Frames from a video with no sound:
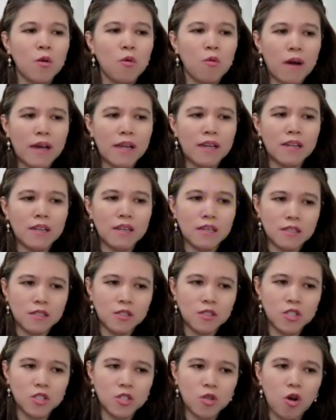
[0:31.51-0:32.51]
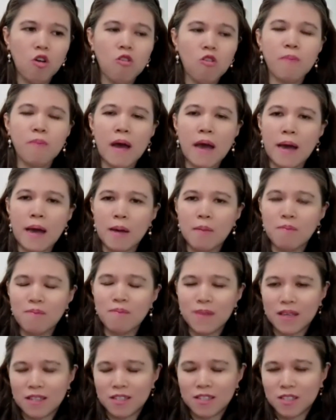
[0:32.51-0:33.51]
One and Scope
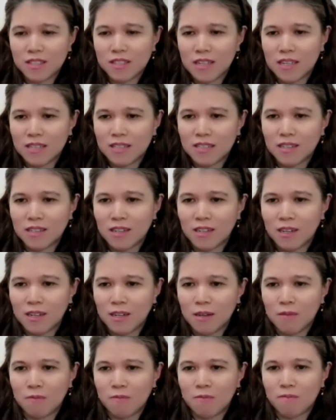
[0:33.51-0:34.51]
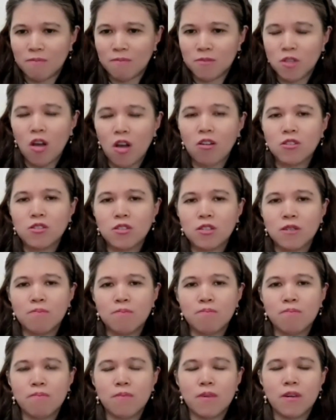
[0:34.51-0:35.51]
app that Dr.